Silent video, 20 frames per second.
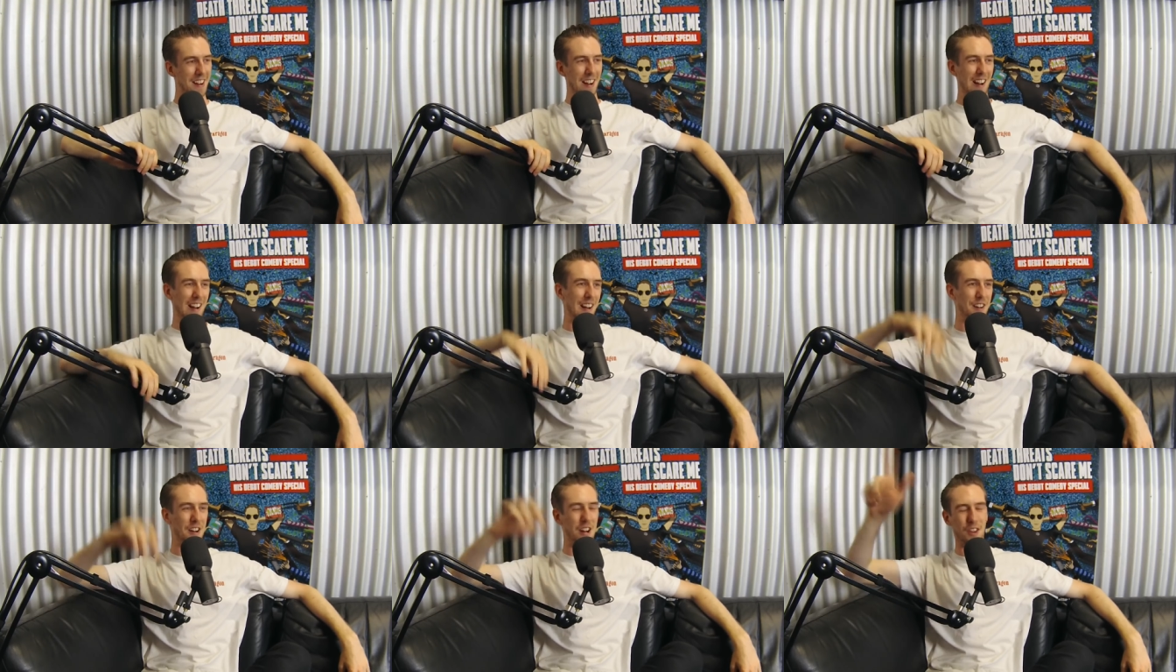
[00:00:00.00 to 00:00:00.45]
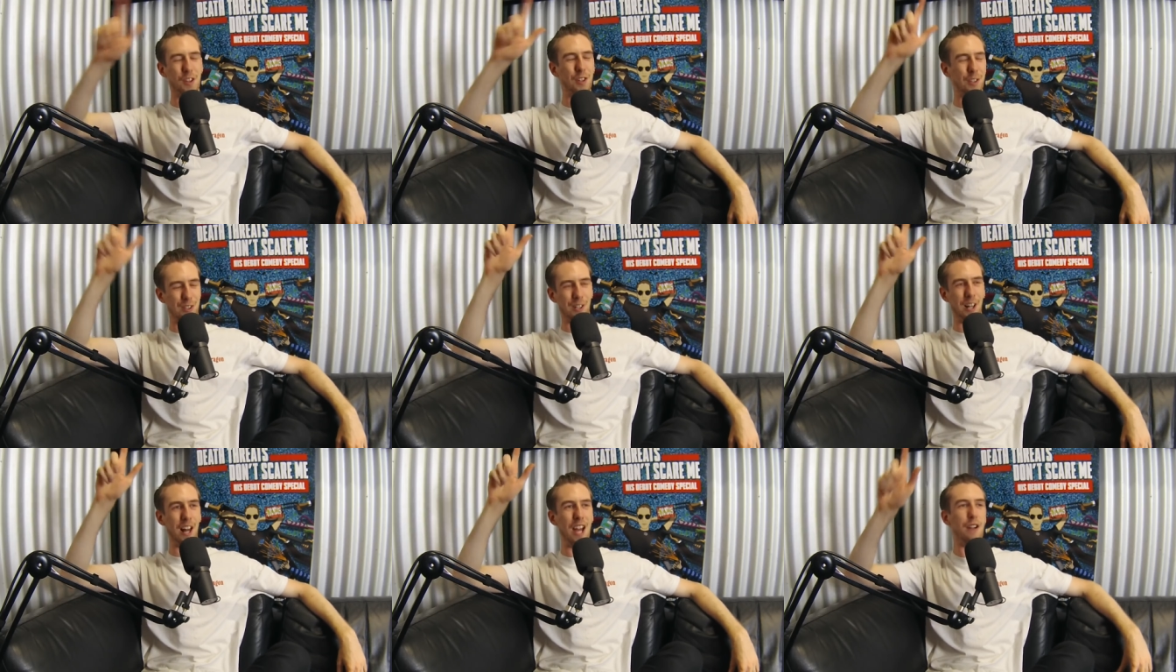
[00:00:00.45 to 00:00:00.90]
Another
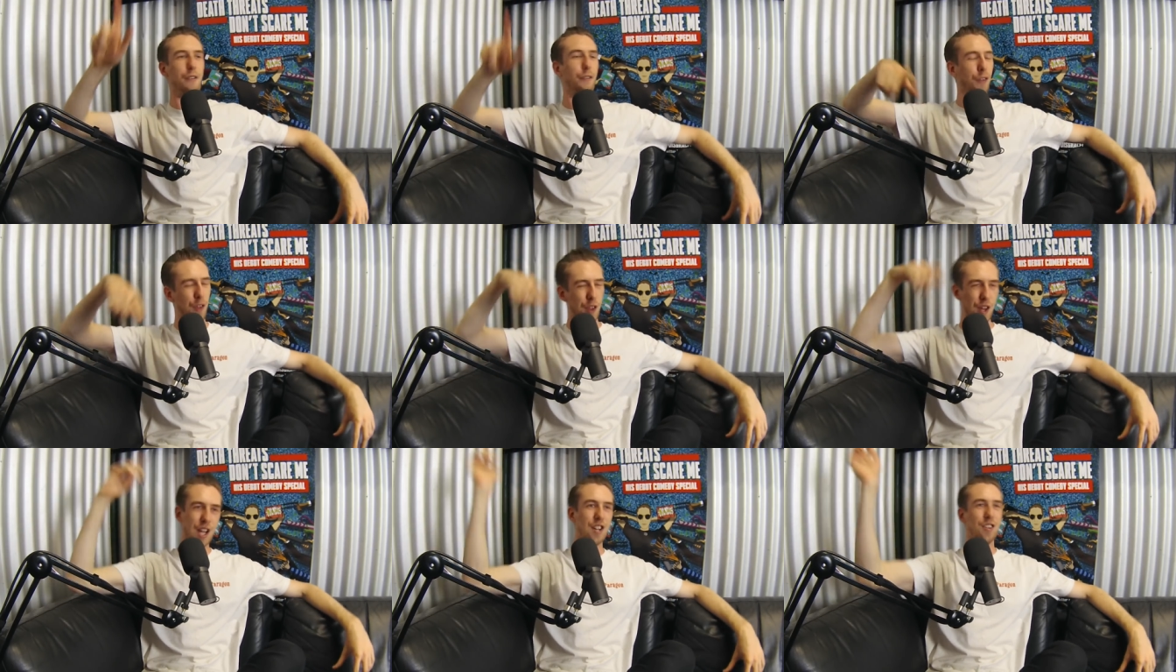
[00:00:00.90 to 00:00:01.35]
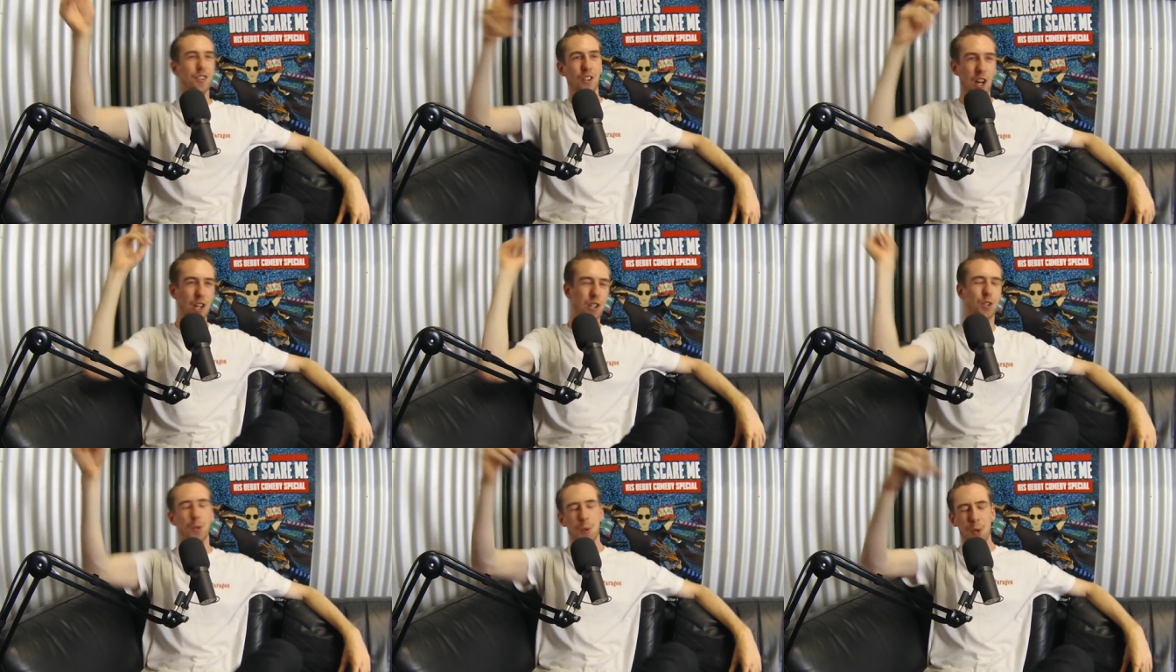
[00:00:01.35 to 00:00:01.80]
slave for the
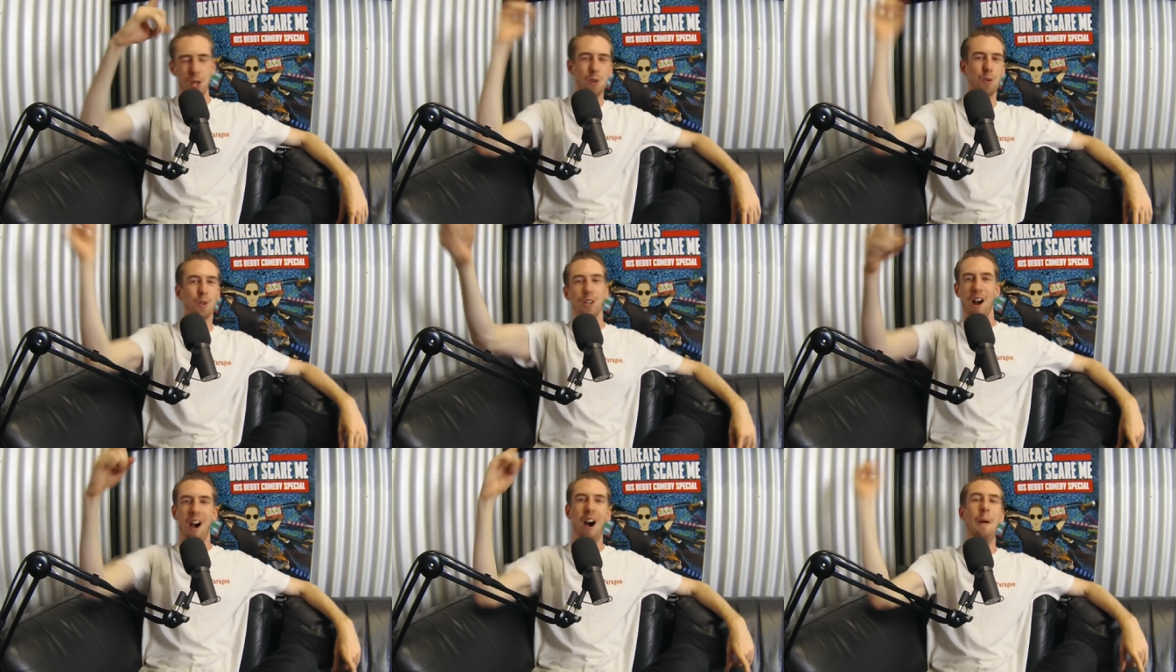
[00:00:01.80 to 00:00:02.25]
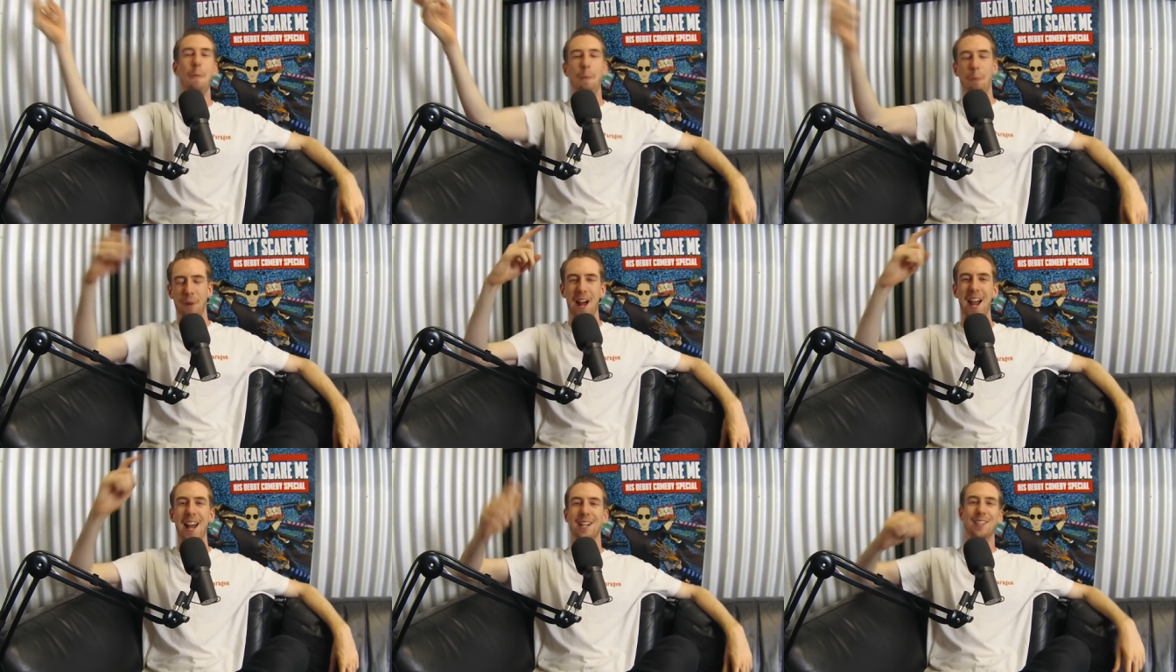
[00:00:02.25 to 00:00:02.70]
industrial
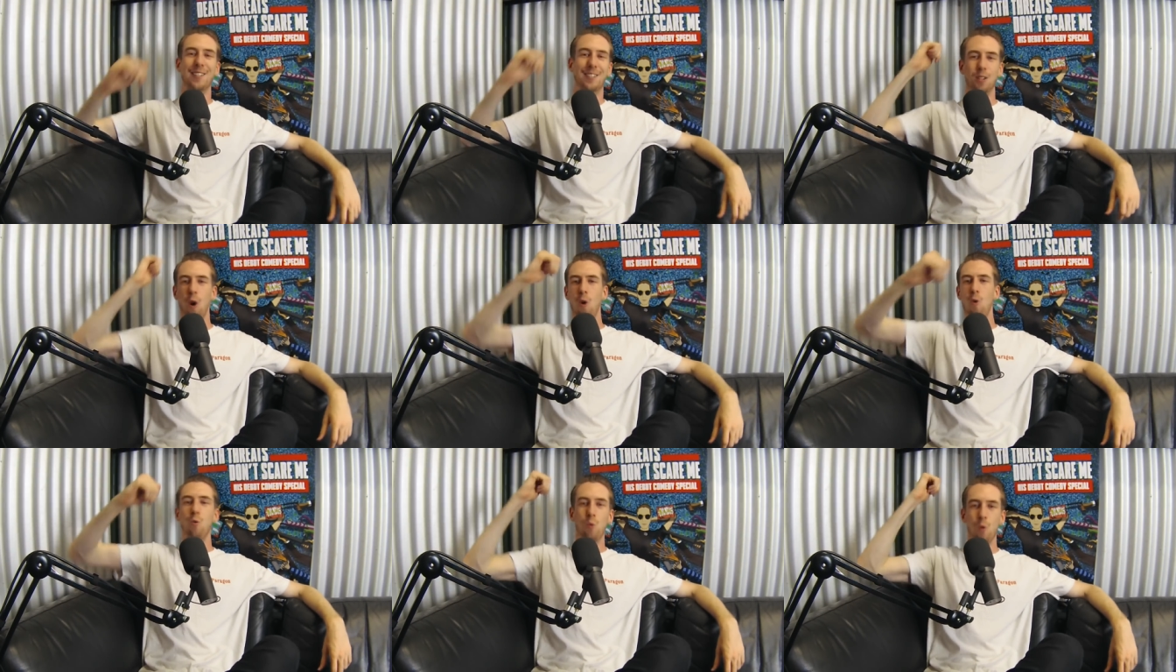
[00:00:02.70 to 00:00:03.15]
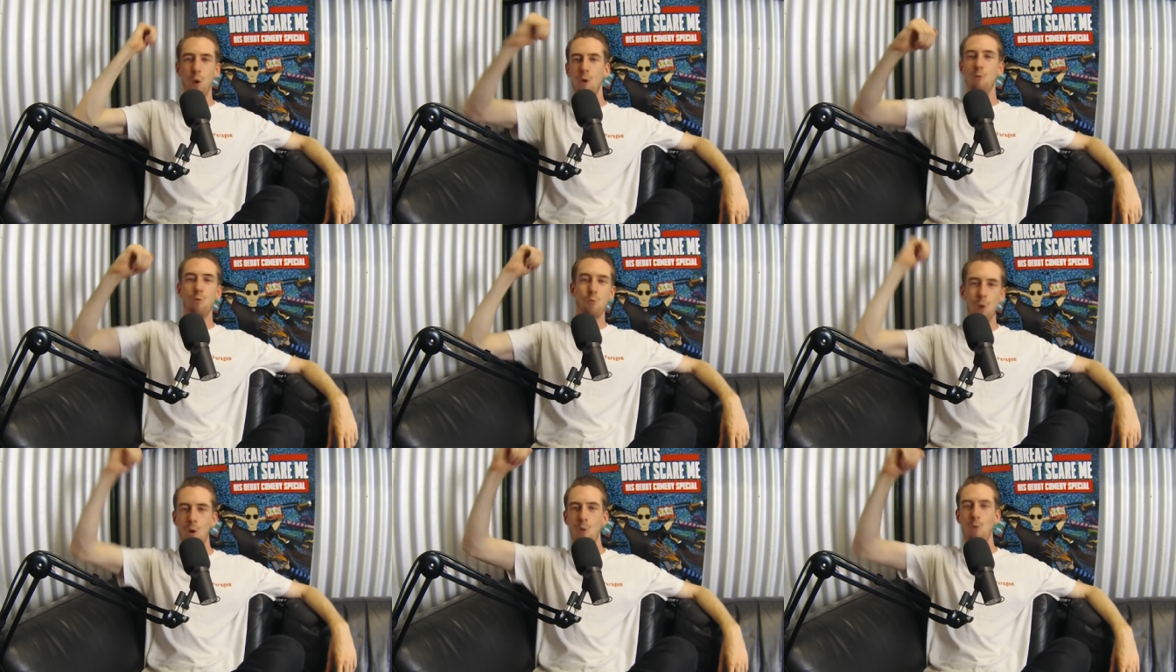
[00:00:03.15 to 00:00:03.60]
complex. Ooh,
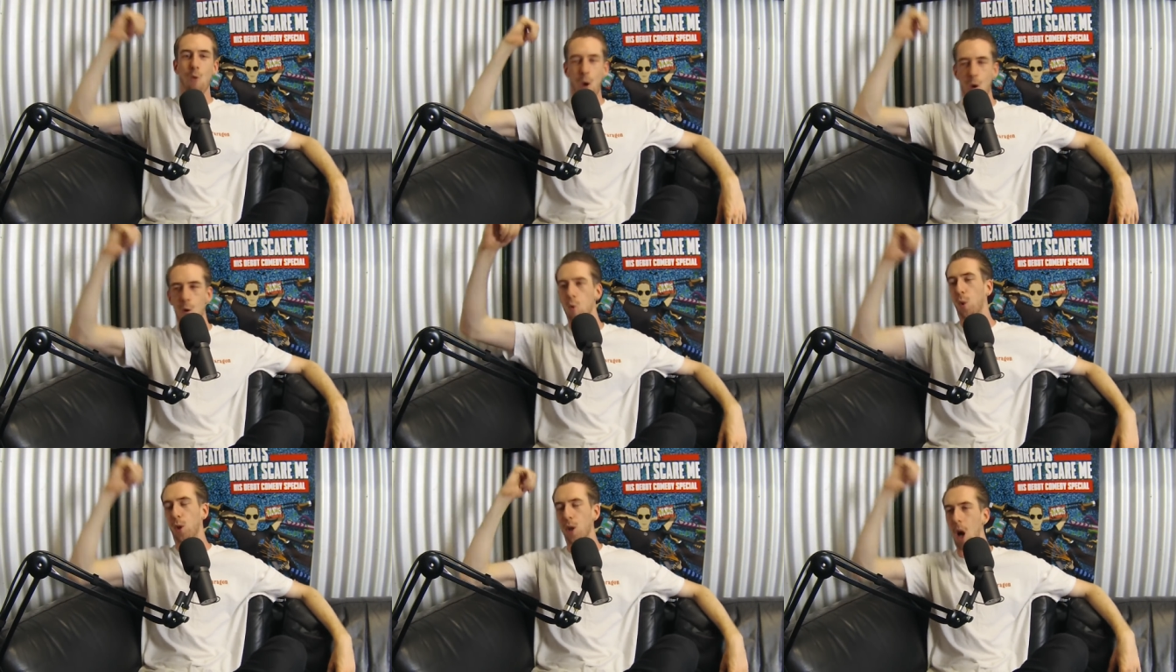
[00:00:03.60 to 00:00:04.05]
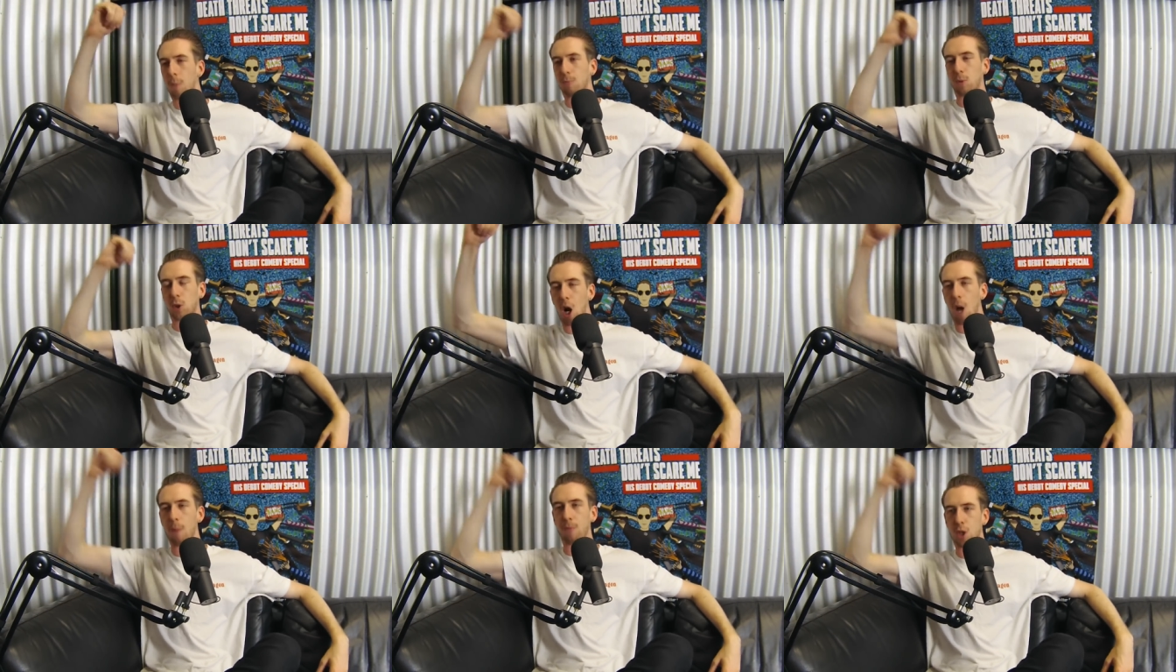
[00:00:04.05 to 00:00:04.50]
ooh, ooh, ooh.
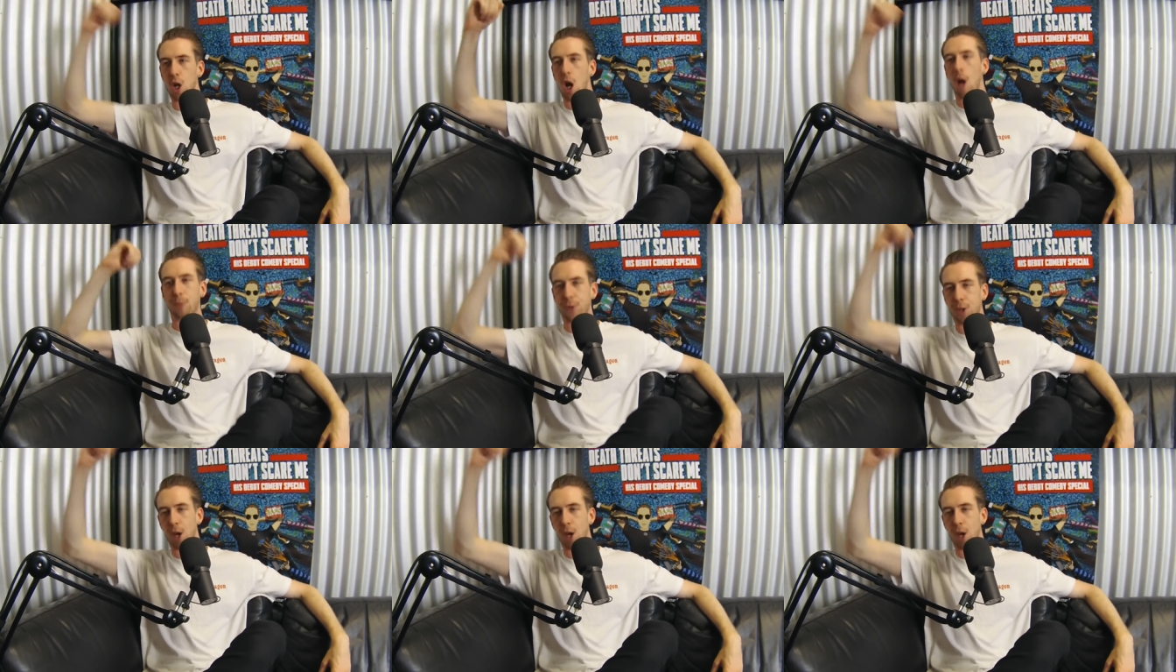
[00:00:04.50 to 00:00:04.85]
Cops, cops, cops,